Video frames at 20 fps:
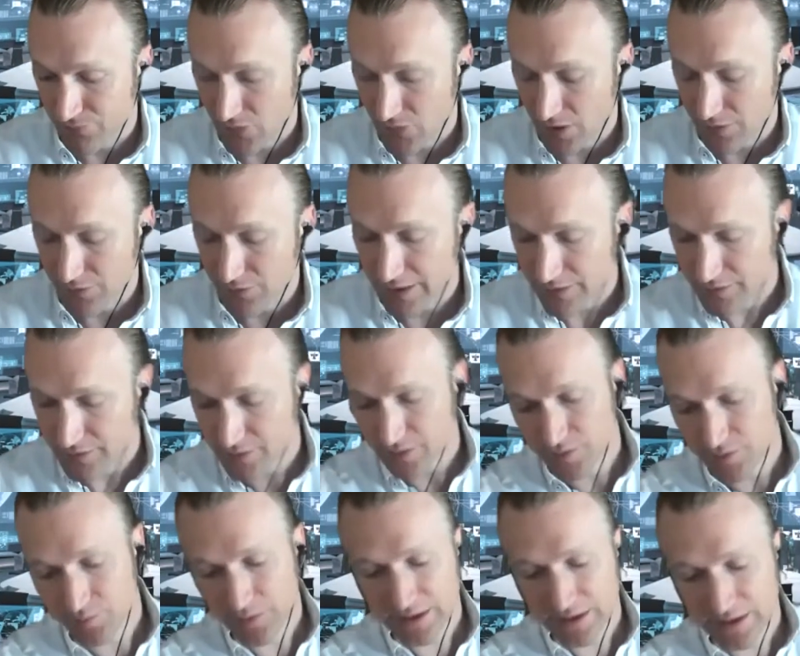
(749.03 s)

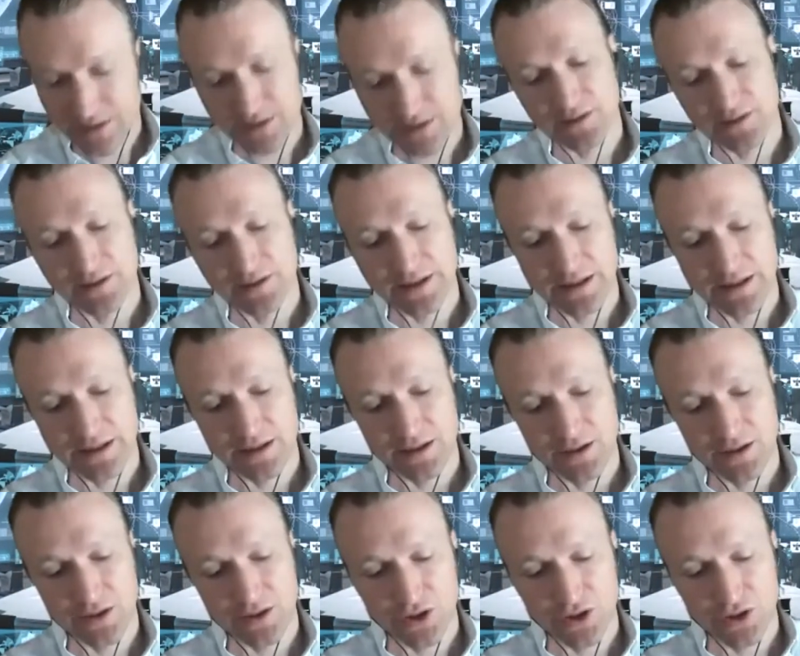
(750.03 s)
then
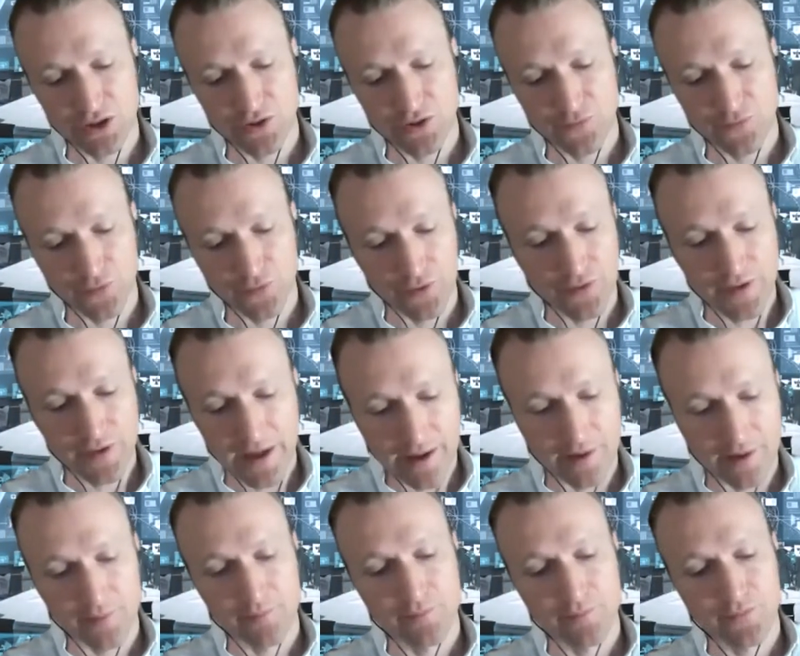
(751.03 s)
basically for
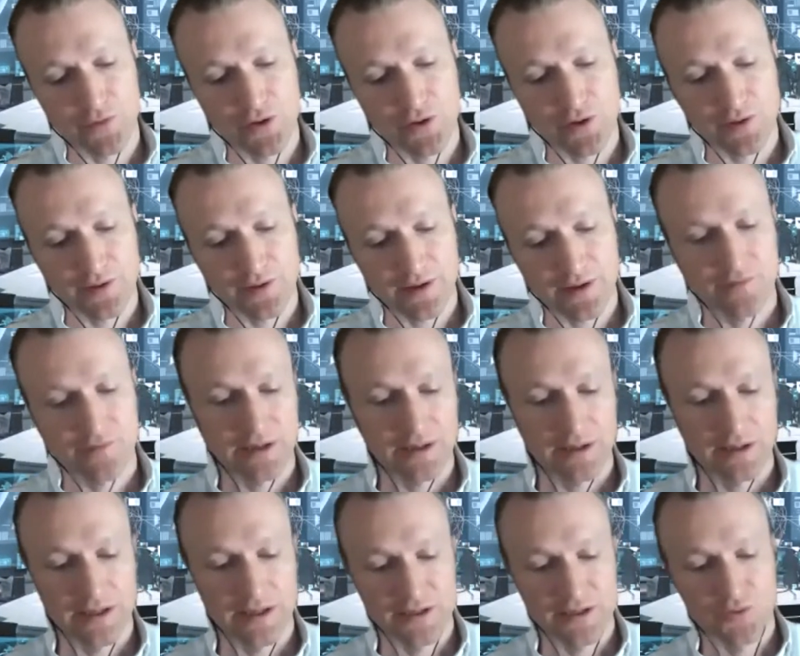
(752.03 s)
them, you can think of
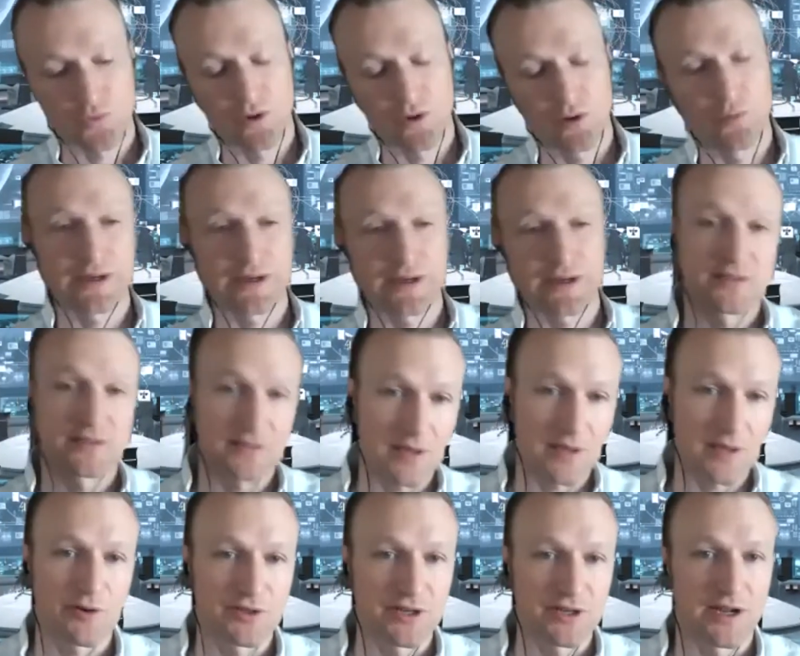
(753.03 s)
it as, well, when it's
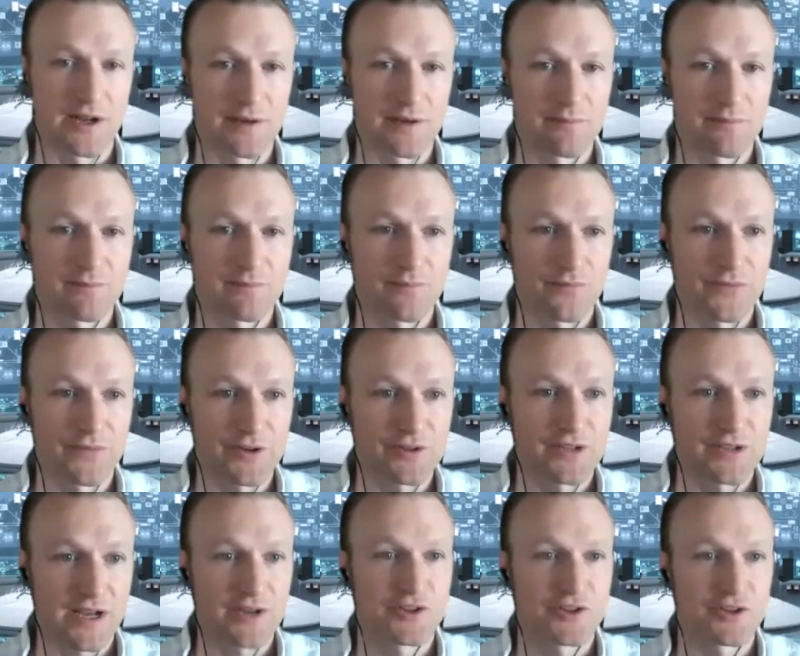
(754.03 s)
summertime, there's
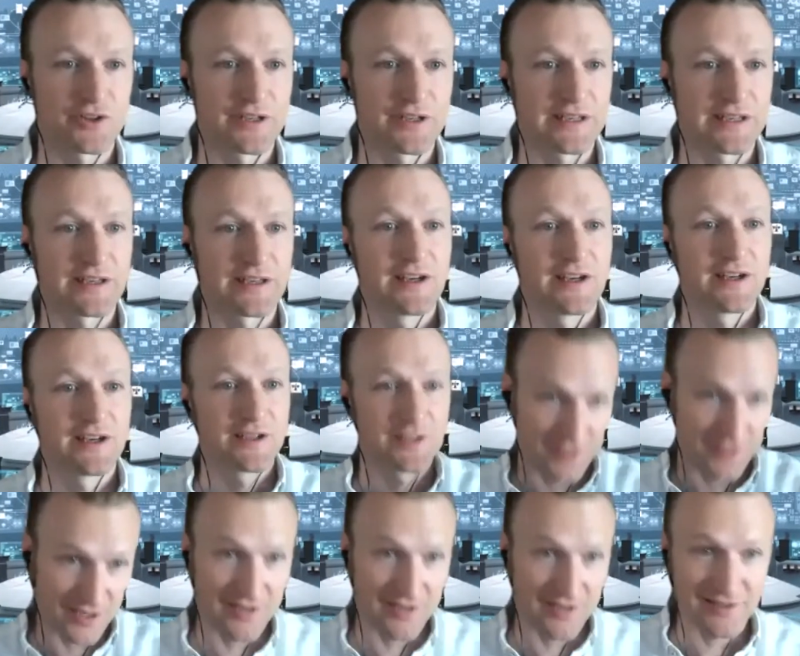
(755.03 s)
actually
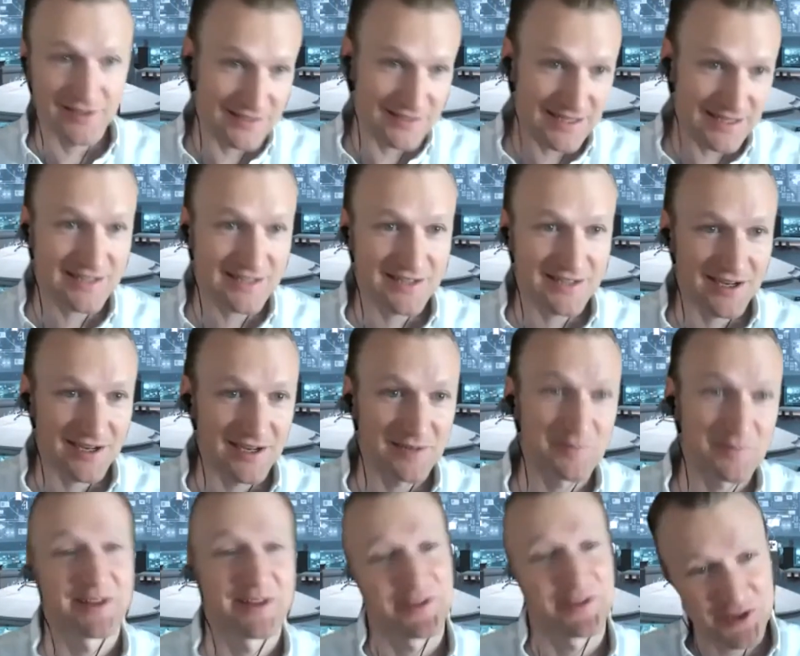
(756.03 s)
sun in the daytime
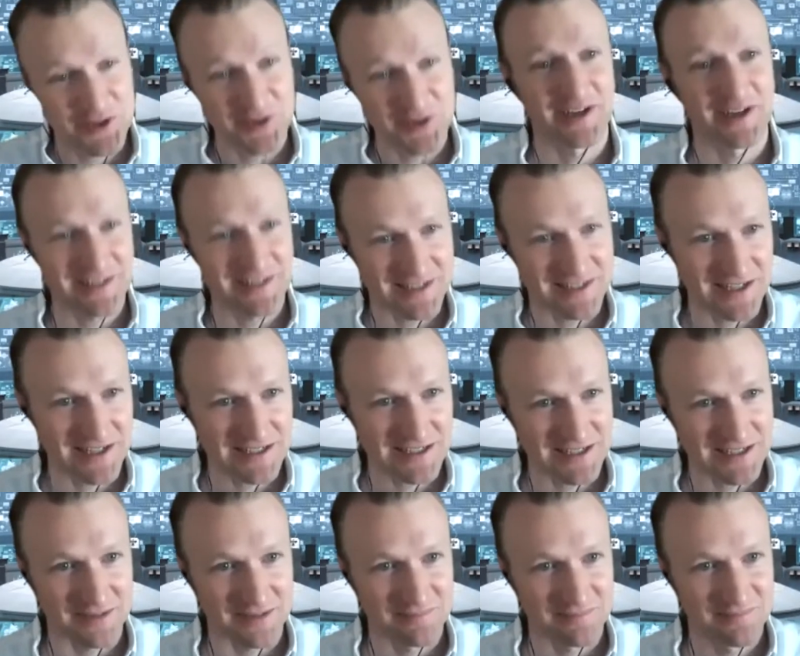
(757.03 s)
and there's sun at the
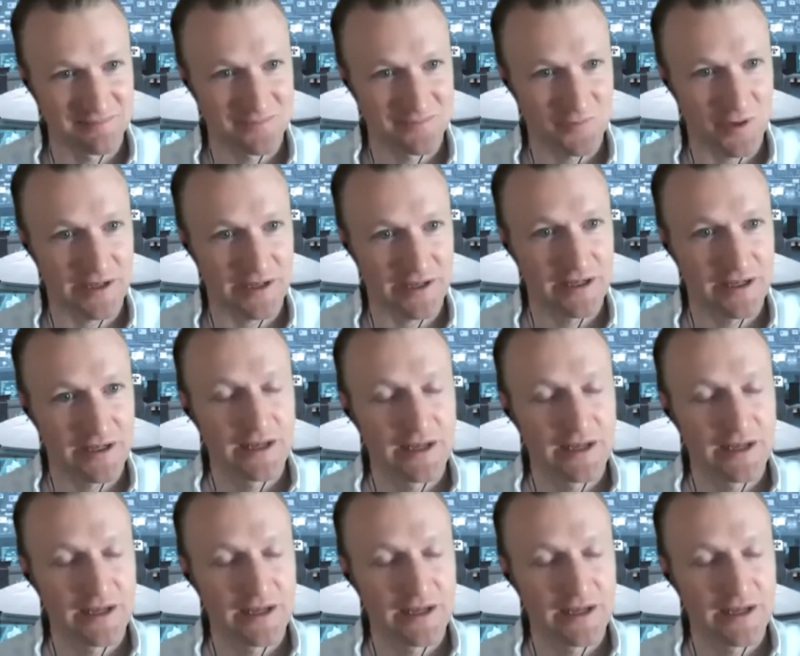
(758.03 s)
nighttime, right?